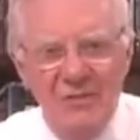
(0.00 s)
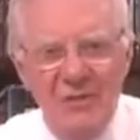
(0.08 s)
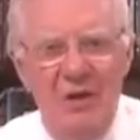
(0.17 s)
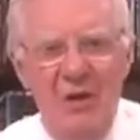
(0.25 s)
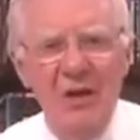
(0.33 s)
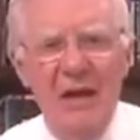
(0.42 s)

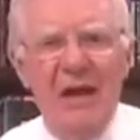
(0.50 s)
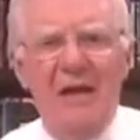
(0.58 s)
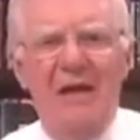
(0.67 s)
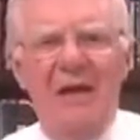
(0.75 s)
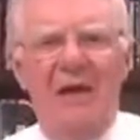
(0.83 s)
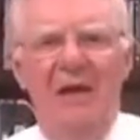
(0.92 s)
So look
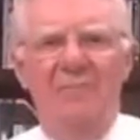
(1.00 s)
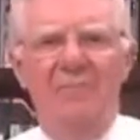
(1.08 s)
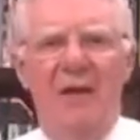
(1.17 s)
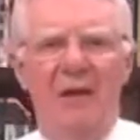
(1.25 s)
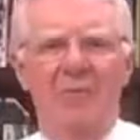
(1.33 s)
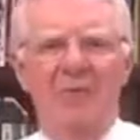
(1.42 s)
at it
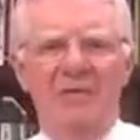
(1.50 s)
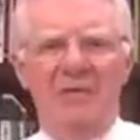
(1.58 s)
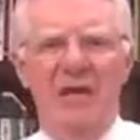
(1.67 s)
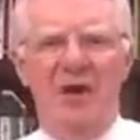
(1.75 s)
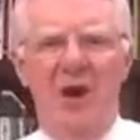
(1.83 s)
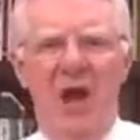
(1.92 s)
here. We
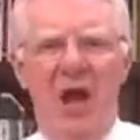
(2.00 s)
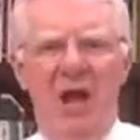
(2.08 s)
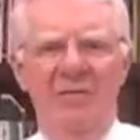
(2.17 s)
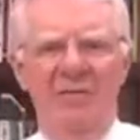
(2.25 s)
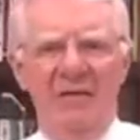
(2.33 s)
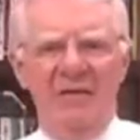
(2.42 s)
see
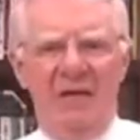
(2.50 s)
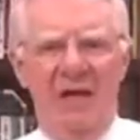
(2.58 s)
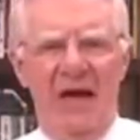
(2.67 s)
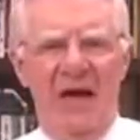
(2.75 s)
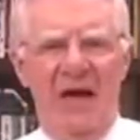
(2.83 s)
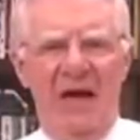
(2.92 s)
all of
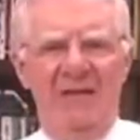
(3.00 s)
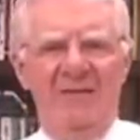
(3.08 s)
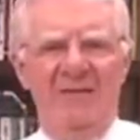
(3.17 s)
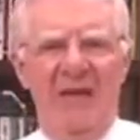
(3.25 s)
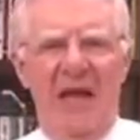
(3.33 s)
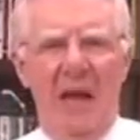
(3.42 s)
these
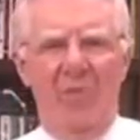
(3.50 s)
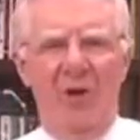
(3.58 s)
lines,